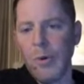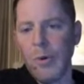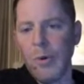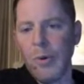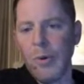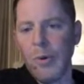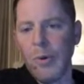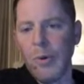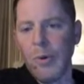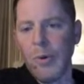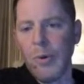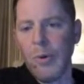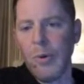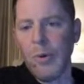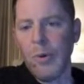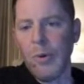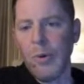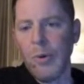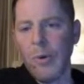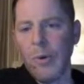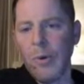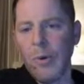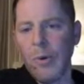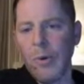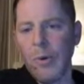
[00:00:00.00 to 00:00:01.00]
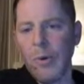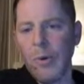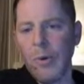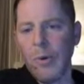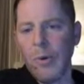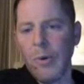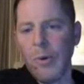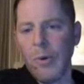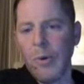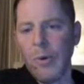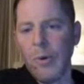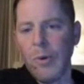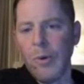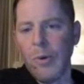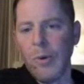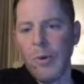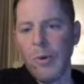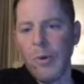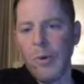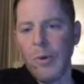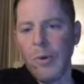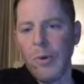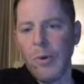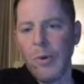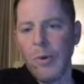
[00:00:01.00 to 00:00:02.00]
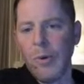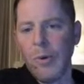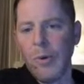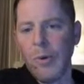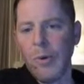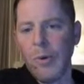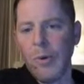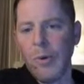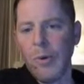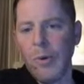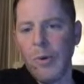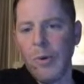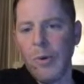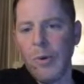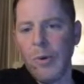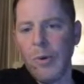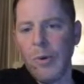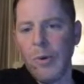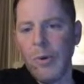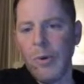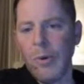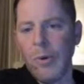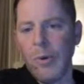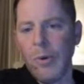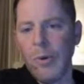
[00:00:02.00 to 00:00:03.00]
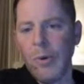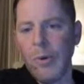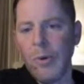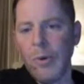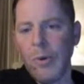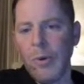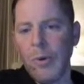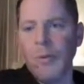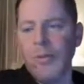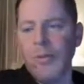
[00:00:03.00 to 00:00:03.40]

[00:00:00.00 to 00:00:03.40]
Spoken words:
Mike, and seeing what people were saying about it, it was